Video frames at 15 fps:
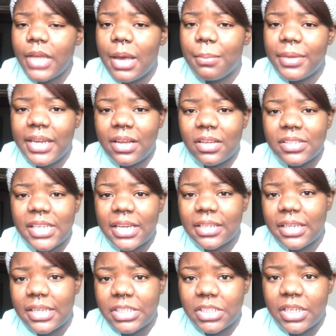I'm a nail
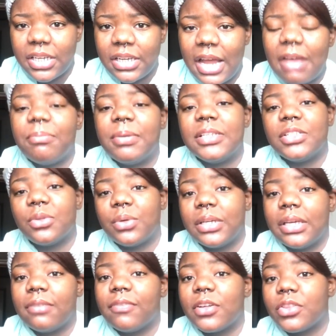technician. I've been
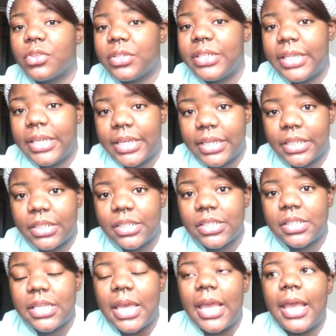doing it for 3 years,